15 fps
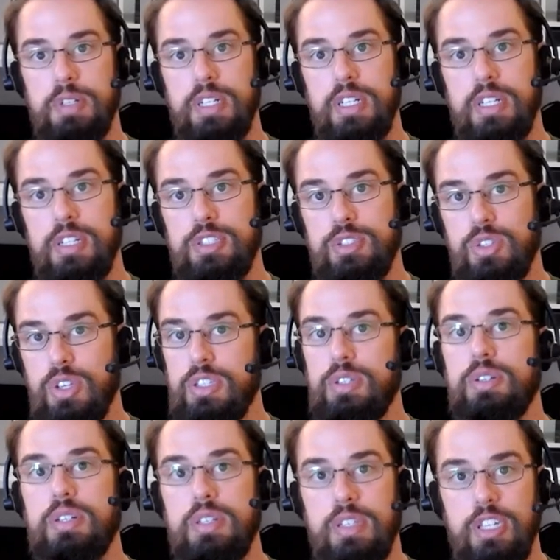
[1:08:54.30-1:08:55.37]
so that you
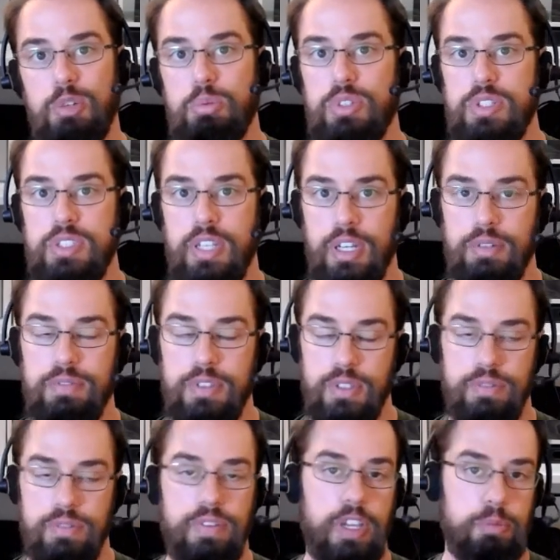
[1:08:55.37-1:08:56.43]
can keep yourself and your
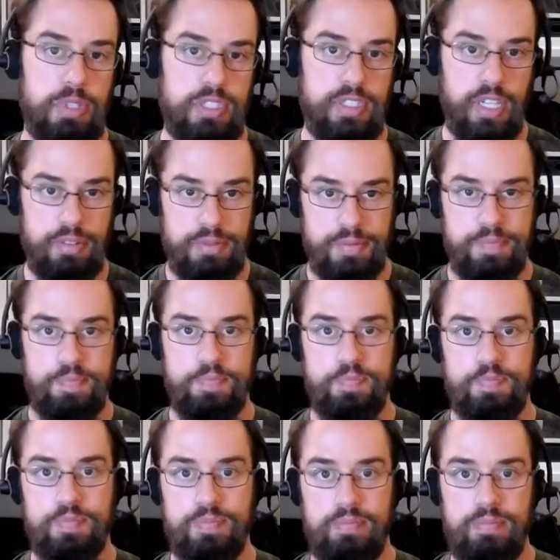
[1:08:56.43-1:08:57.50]
family safe.
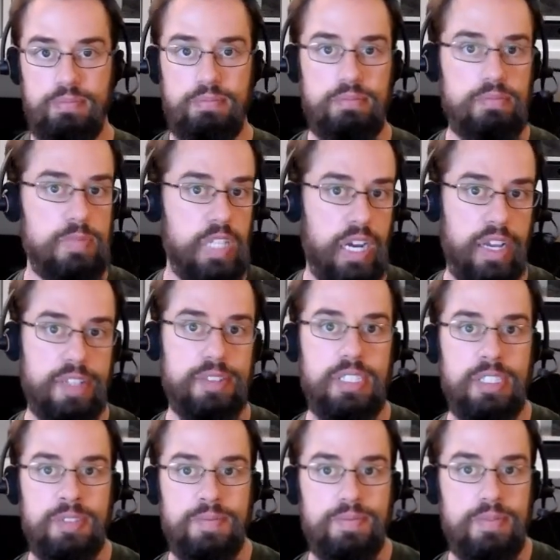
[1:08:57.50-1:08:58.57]
All right,
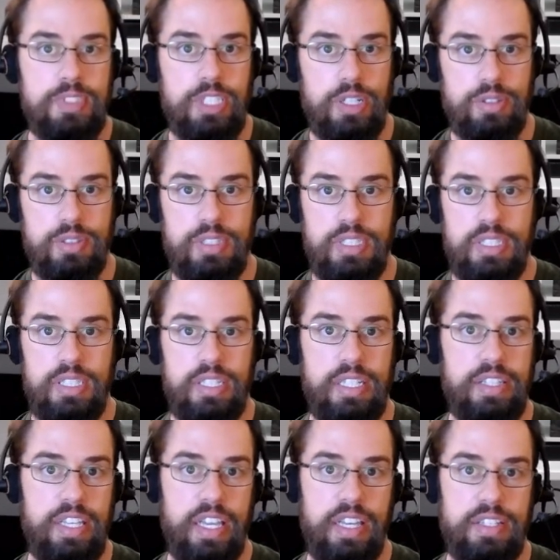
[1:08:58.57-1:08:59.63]
so in
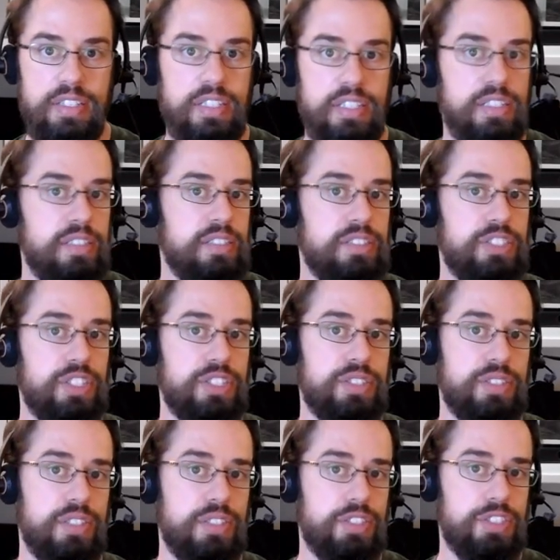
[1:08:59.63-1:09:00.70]
the end, just
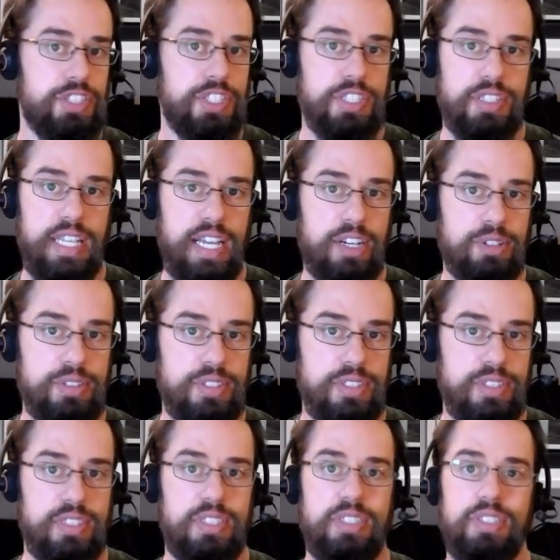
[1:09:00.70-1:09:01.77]
chill out.
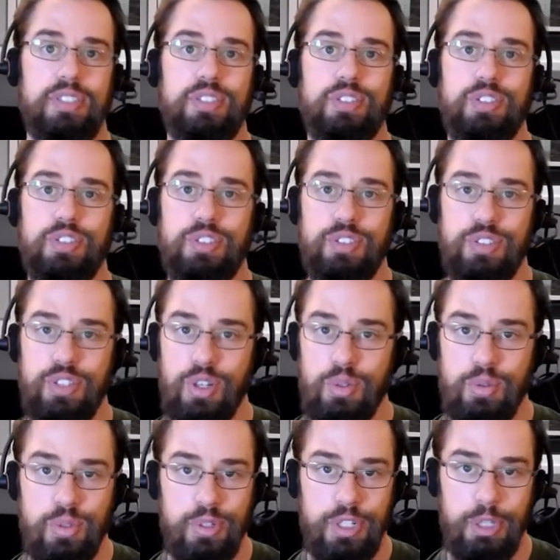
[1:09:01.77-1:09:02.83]
Don't
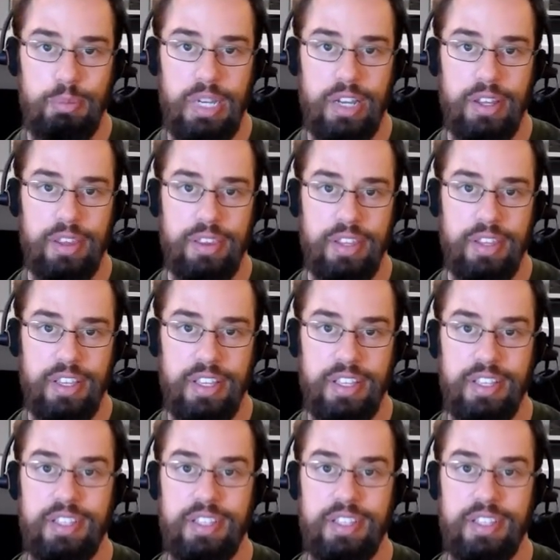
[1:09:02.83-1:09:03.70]
worry about a thing.